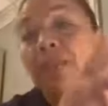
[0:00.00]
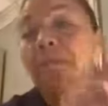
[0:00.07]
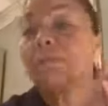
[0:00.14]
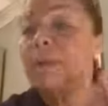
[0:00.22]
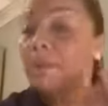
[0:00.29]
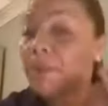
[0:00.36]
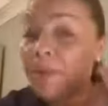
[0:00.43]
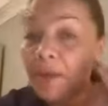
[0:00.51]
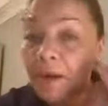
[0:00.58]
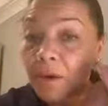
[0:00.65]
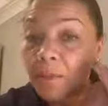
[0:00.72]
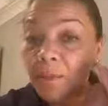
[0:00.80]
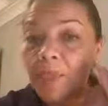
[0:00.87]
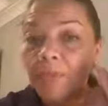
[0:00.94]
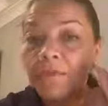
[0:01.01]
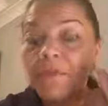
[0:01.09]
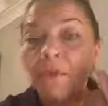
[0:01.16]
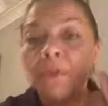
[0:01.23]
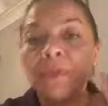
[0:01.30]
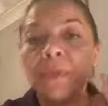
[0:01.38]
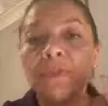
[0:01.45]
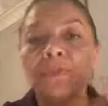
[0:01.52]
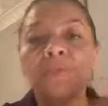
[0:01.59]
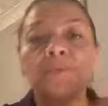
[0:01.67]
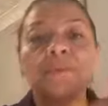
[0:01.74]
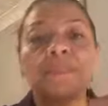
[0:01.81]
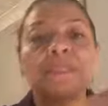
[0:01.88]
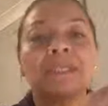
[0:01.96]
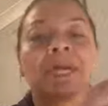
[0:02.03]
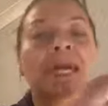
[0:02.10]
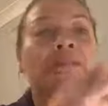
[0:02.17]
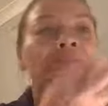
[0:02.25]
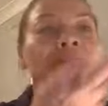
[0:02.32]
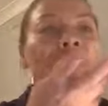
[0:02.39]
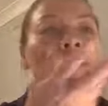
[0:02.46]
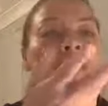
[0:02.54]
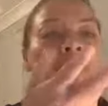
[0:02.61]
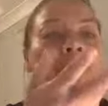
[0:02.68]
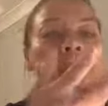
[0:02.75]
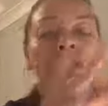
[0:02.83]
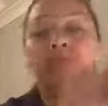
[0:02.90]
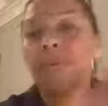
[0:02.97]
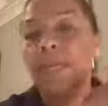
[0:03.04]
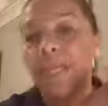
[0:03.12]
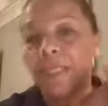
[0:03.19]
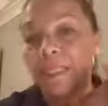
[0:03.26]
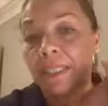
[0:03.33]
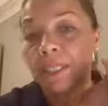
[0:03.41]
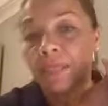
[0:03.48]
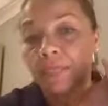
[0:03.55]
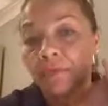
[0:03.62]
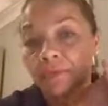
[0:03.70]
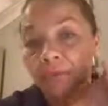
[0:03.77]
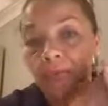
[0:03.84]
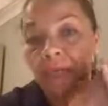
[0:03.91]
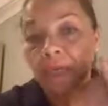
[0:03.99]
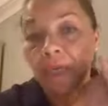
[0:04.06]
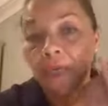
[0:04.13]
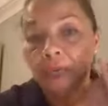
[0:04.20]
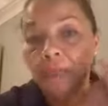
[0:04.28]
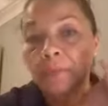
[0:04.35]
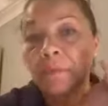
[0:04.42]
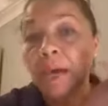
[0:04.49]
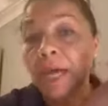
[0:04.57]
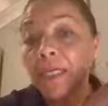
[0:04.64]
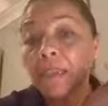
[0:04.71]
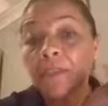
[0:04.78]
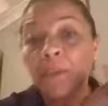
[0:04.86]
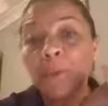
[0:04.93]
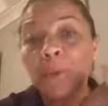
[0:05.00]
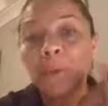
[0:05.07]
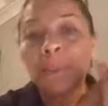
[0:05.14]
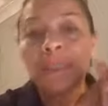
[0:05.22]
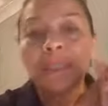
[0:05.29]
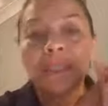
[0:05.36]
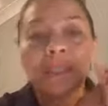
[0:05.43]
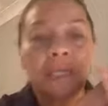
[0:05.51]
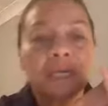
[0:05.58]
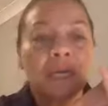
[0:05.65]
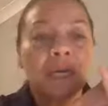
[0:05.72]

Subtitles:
some hypnotherapy, of course, there's always that, which is relaxation of the mind and the body,